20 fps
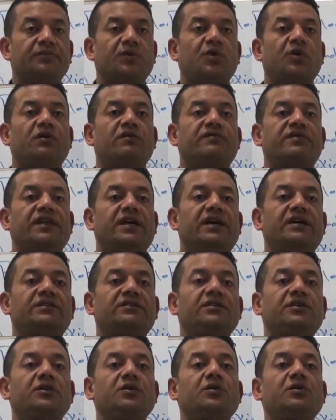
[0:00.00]
of the
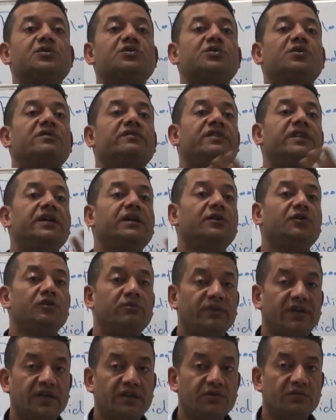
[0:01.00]
arterioles of the
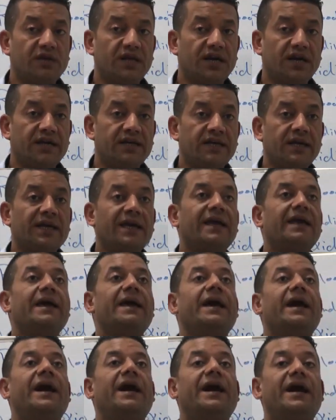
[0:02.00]
glomeruli,
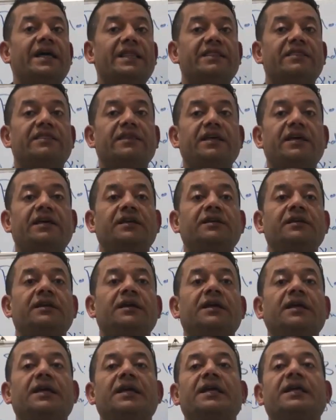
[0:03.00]
and then
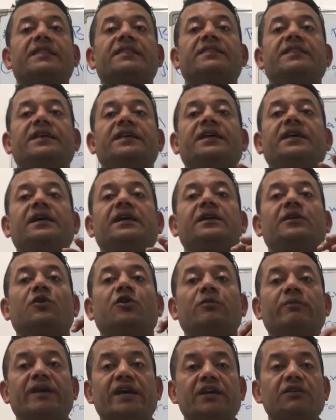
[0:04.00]
the
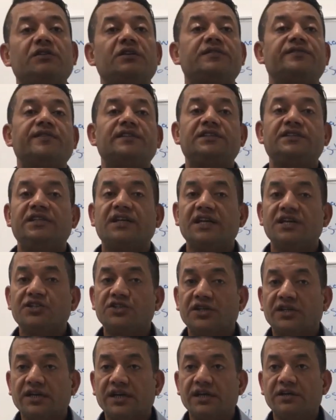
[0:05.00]
glomerular
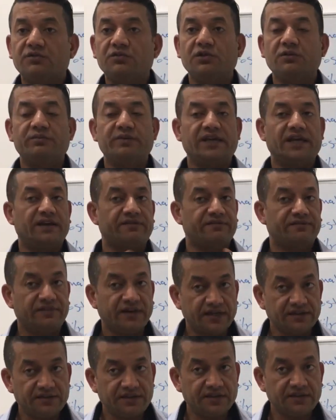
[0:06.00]
filtration rate will be
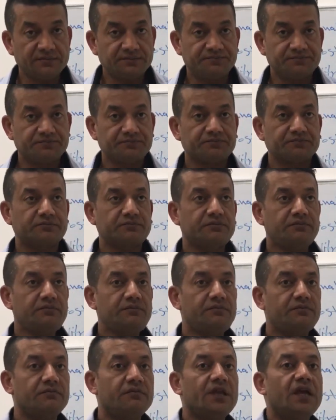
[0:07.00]
affected,
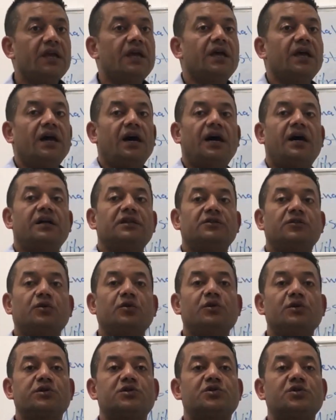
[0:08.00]
and
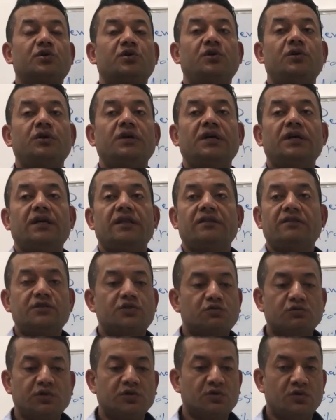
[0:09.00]
also
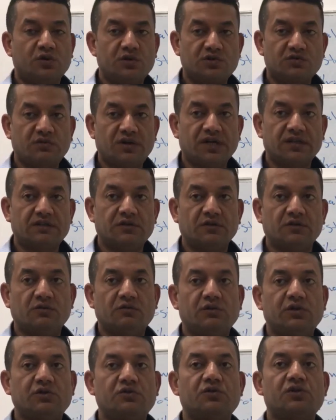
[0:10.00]
this will cause what?
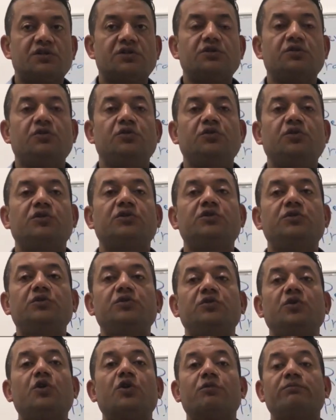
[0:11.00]
Will cause not
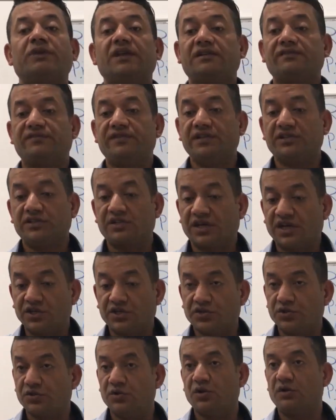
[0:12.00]
normal
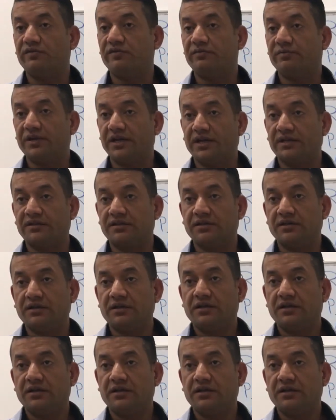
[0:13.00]
filtration of the blood,